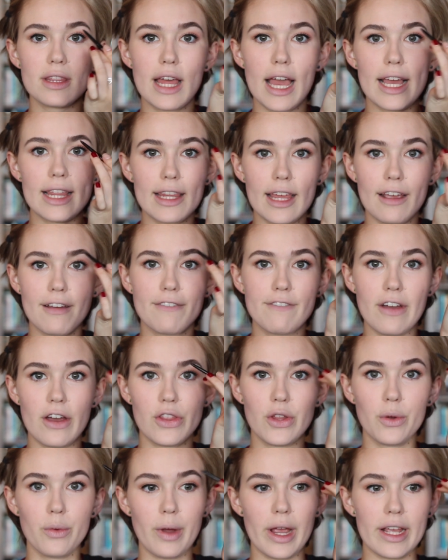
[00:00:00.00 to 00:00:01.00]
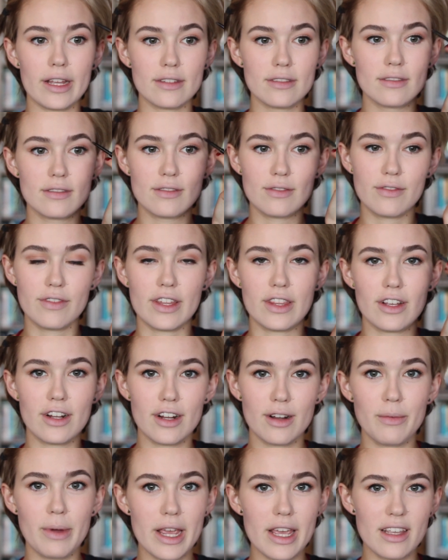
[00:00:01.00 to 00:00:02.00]
light, like
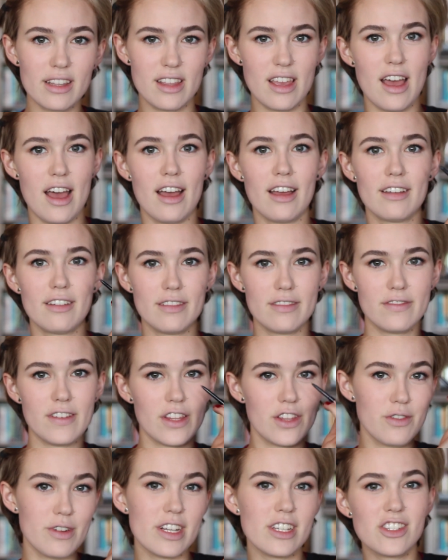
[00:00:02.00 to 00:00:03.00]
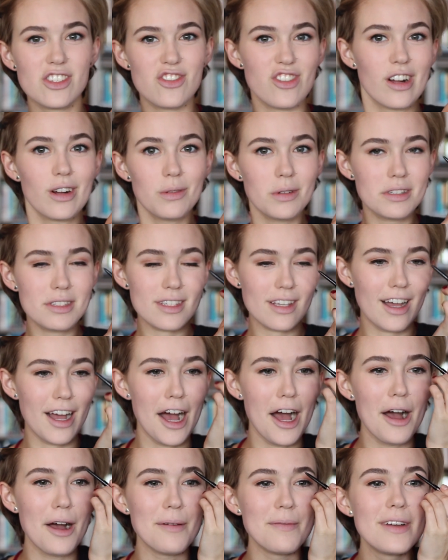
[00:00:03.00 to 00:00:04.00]
featherweight, yeah, feathery strokes.
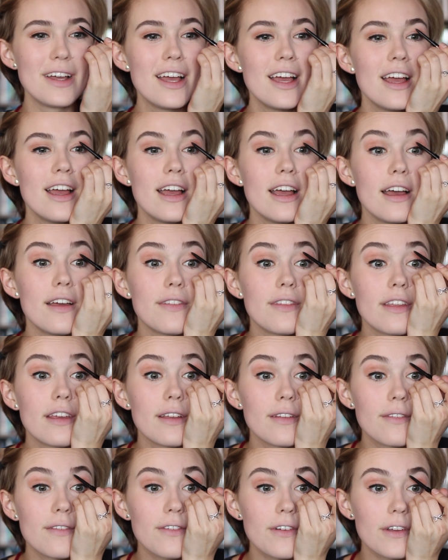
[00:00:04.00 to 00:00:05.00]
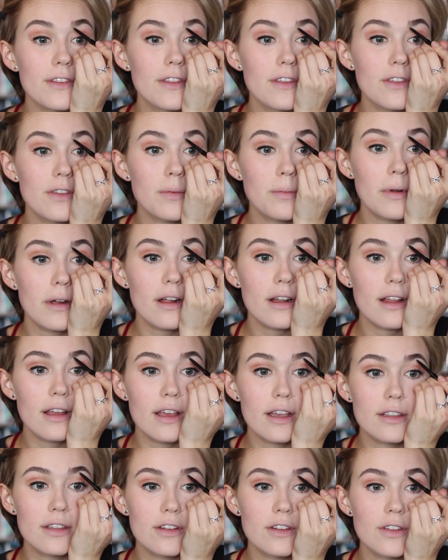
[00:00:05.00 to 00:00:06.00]
And then for this part, I
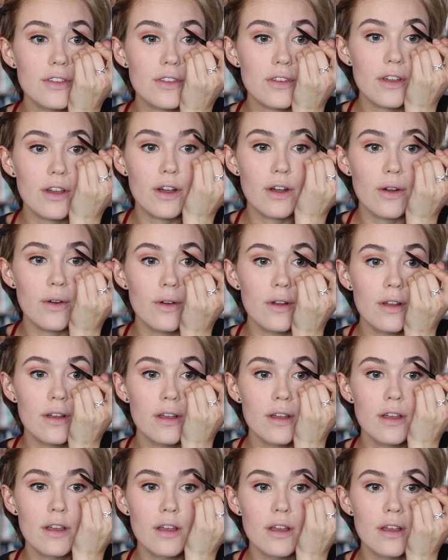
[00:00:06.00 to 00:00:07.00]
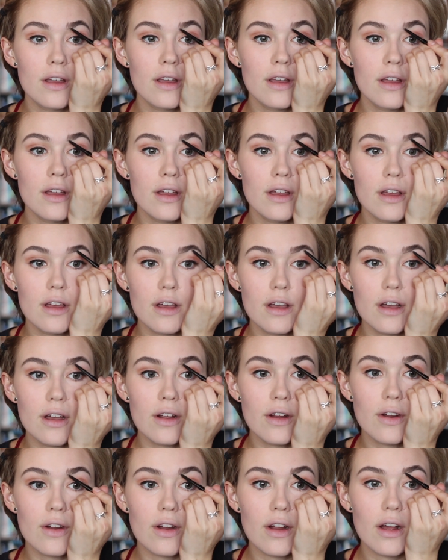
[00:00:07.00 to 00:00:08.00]
like to just go
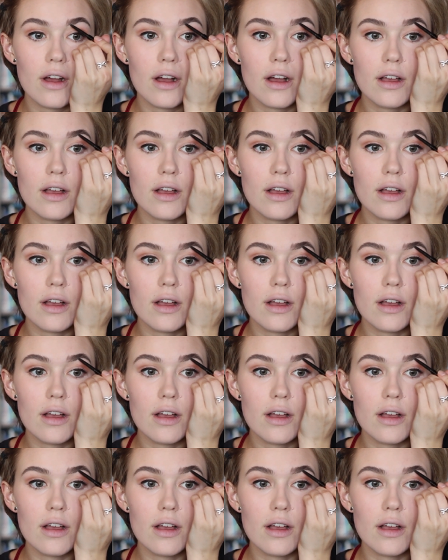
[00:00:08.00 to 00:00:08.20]
across.